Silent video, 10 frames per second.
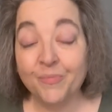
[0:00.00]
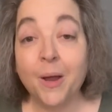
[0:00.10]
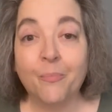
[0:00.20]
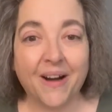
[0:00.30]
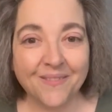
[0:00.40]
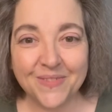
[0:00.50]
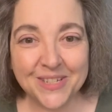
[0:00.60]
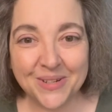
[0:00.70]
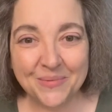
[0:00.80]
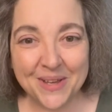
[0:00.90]

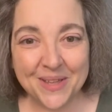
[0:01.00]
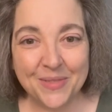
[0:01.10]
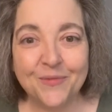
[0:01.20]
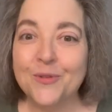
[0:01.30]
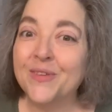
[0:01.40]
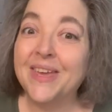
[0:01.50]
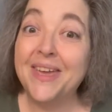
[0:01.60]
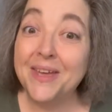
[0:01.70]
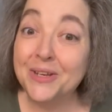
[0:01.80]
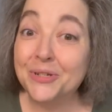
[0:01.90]
breakfast with for the
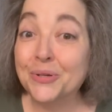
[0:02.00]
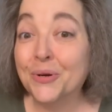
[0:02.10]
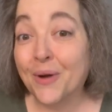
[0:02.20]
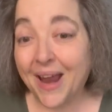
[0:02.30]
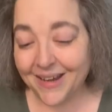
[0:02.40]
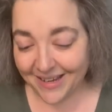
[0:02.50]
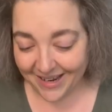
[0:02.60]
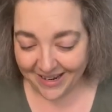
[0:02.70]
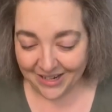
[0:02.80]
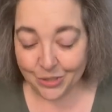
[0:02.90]
kids or the
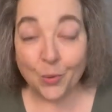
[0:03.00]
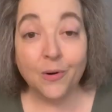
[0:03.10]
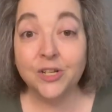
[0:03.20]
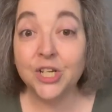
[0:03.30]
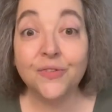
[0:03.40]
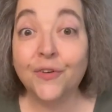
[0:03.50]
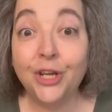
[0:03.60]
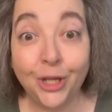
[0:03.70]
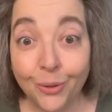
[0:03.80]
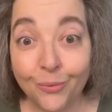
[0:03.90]
grandkids or just for
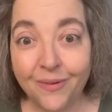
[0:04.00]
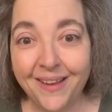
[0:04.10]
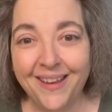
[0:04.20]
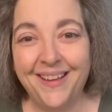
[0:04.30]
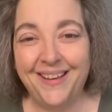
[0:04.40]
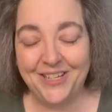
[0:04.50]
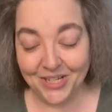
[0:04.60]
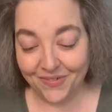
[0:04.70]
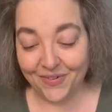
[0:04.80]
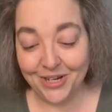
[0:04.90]
you.
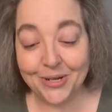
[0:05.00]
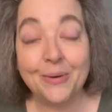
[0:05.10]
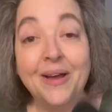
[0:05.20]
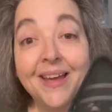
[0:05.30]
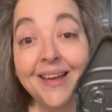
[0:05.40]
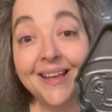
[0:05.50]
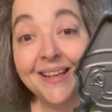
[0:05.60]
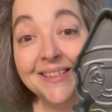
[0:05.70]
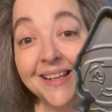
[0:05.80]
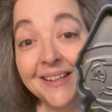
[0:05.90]
Just for you
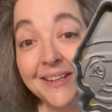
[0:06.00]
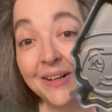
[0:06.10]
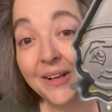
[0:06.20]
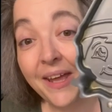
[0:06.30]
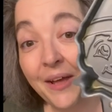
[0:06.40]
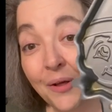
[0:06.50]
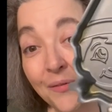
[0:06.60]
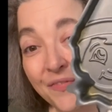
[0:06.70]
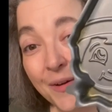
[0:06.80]
is a little elf